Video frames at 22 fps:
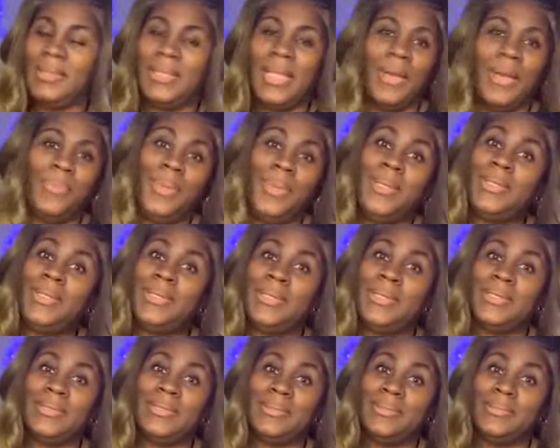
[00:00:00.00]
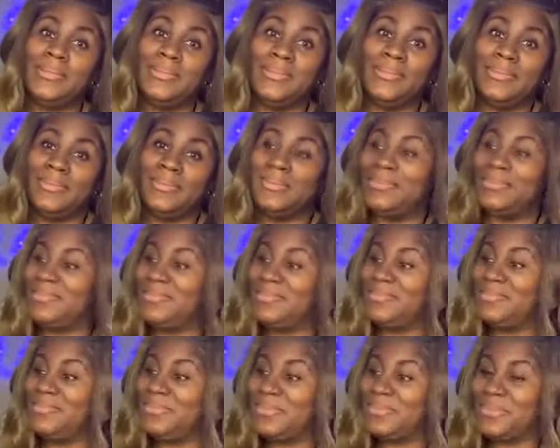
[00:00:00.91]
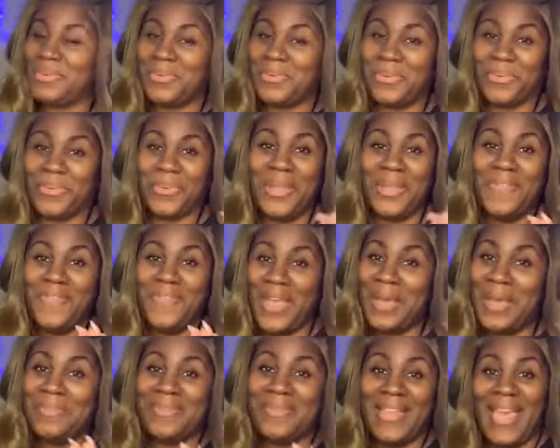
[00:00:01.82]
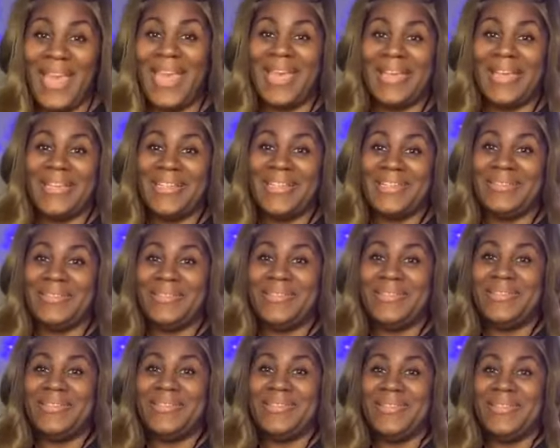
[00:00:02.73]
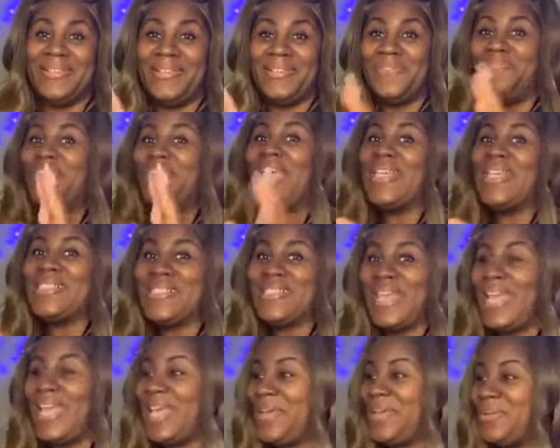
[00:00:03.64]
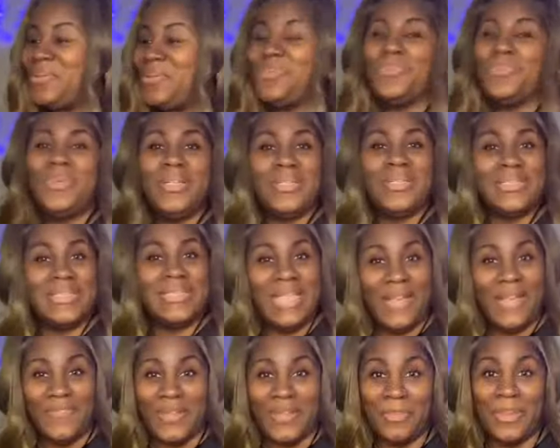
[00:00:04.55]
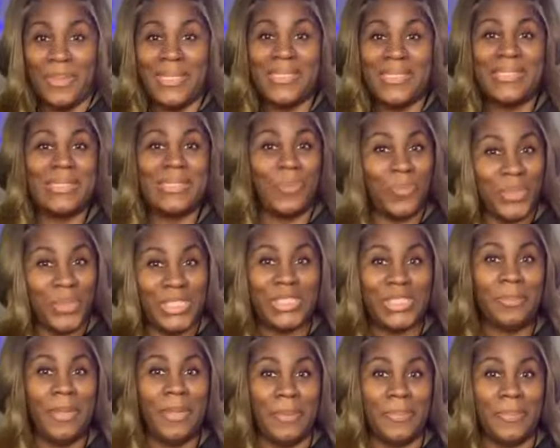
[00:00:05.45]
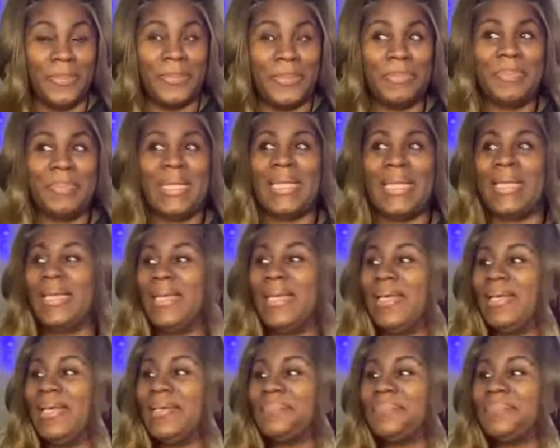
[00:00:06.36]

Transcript: now we could revamp that, fix that. We'll definitely be some rich people. But